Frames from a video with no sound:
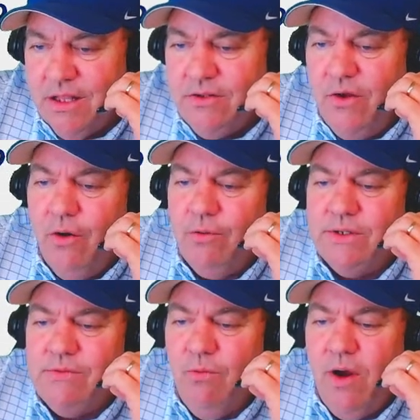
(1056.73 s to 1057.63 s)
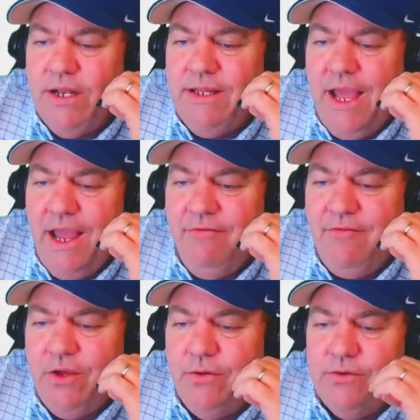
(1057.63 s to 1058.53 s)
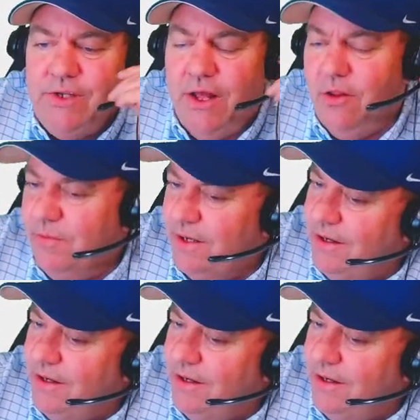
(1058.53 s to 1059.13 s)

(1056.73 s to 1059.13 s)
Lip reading: No, it was 1K views, Yellowman.